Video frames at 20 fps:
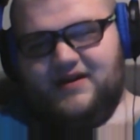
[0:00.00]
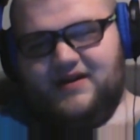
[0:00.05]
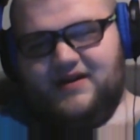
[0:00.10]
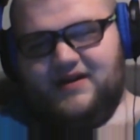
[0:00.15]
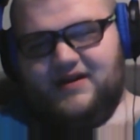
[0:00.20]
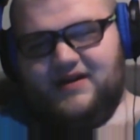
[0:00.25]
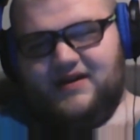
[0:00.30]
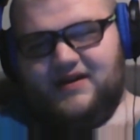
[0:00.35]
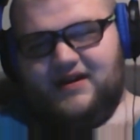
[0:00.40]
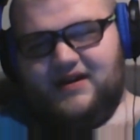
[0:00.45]

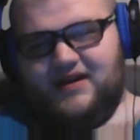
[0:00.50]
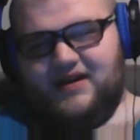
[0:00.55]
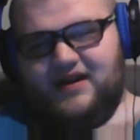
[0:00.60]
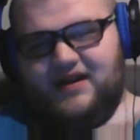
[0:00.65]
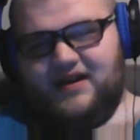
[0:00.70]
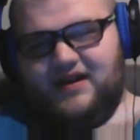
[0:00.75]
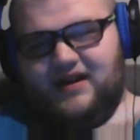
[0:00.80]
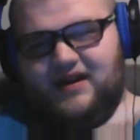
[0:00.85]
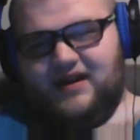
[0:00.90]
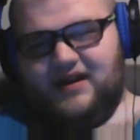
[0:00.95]
and
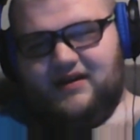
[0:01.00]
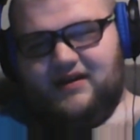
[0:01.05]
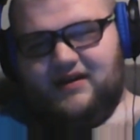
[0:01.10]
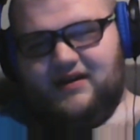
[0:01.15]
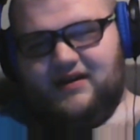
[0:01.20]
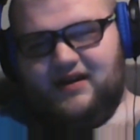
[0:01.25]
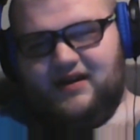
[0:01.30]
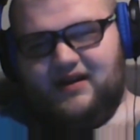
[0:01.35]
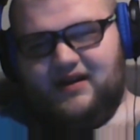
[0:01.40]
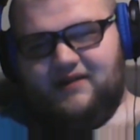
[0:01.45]
I
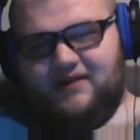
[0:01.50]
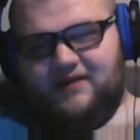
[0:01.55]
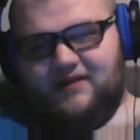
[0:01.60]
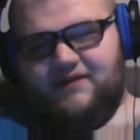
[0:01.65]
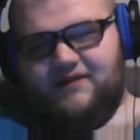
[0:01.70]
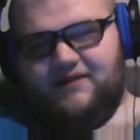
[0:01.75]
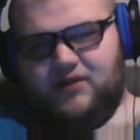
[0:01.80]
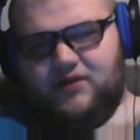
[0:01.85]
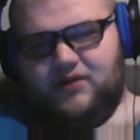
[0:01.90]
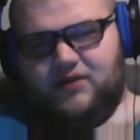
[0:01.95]

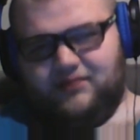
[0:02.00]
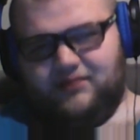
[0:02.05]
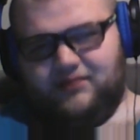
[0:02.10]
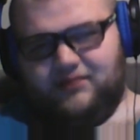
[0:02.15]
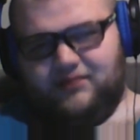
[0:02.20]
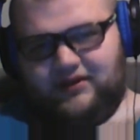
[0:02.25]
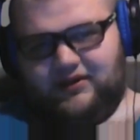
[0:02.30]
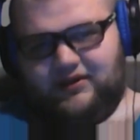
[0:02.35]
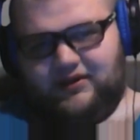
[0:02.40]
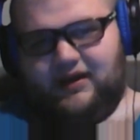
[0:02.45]
think
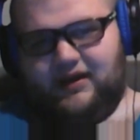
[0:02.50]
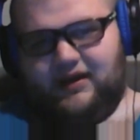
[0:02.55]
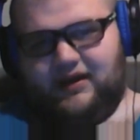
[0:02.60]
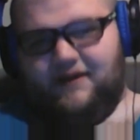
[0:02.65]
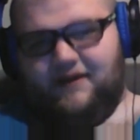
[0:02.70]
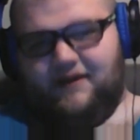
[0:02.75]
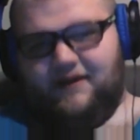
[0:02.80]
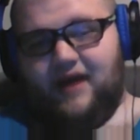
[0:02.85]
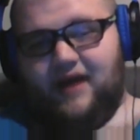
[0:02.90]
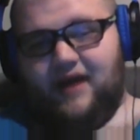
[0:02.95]
5.
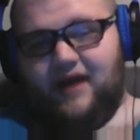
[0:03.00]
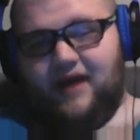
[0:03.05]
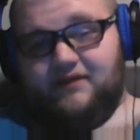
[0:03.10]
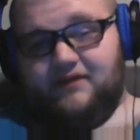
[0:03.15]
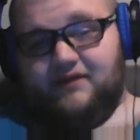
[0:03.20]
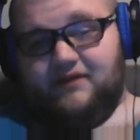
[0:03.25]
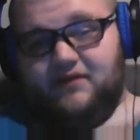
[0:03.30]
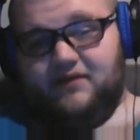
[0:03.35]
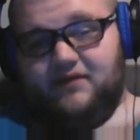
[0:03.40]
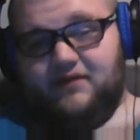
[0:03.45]
4-4.